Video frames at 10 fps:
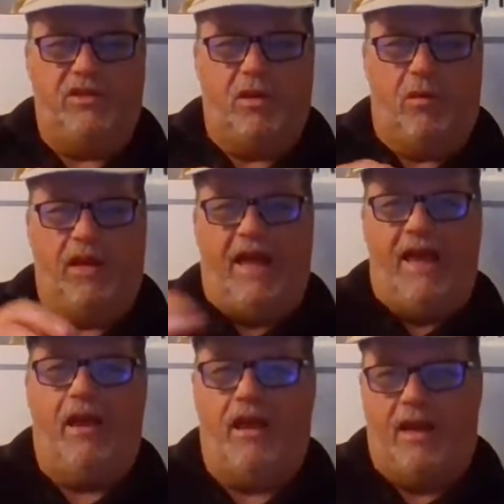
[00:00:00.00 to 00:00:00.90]
So I
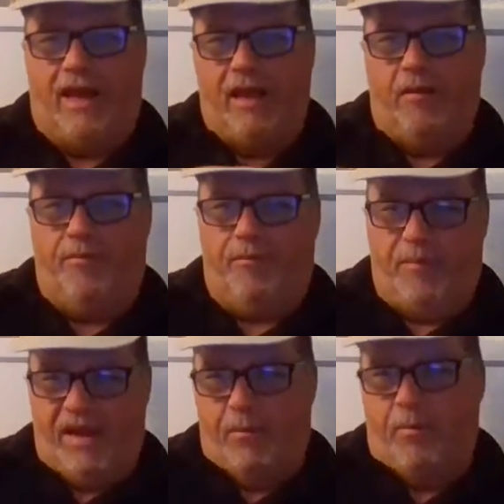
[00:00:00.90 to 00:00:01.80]
lay a
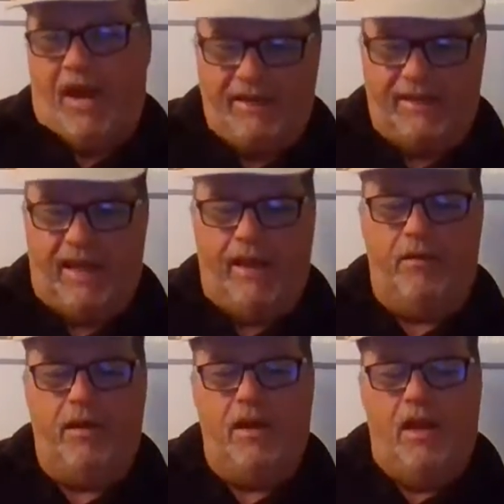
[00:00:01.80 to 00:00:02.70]
bed of bait
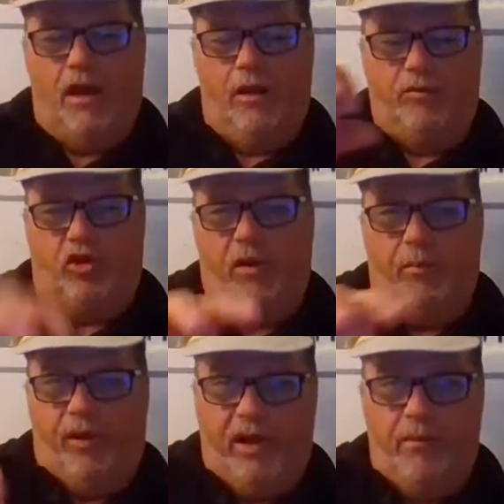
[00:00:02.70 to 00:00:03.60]
down. I'm trying to
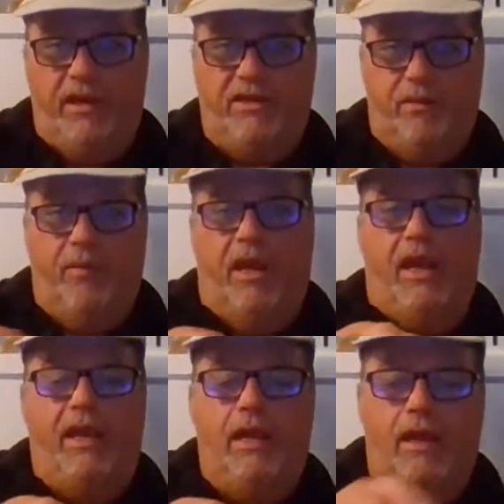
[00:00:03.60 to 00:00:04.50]
bring them into me.